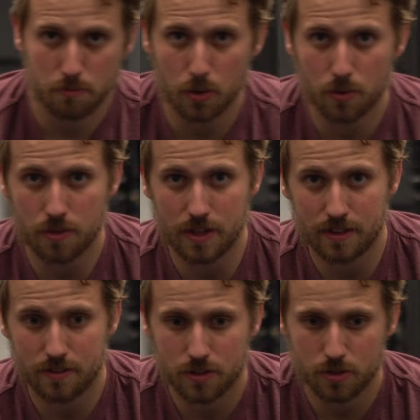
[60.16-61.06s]
both
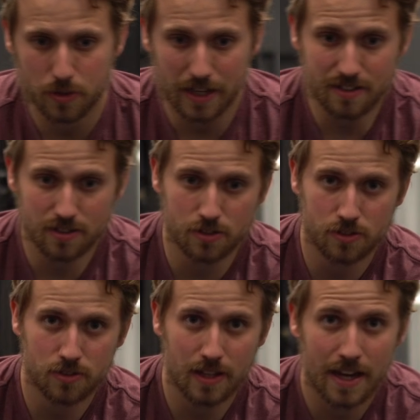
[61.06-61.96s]
into
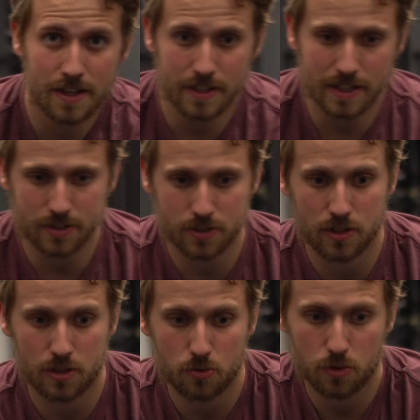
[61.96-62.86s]
external and
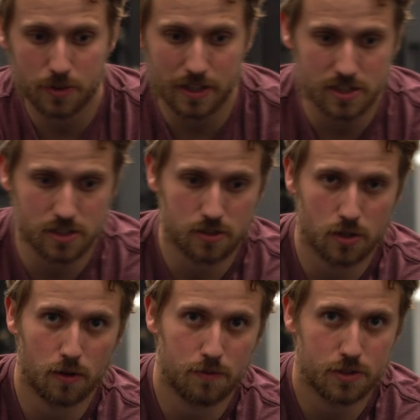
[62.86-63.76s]
internal rotation
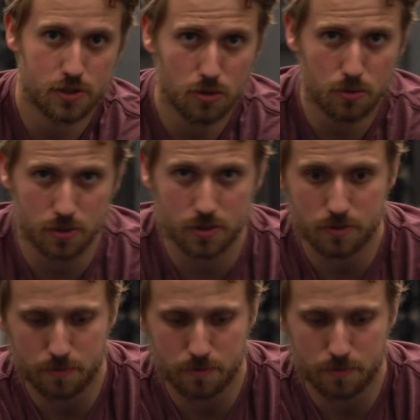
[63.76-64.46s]
of the shoulder.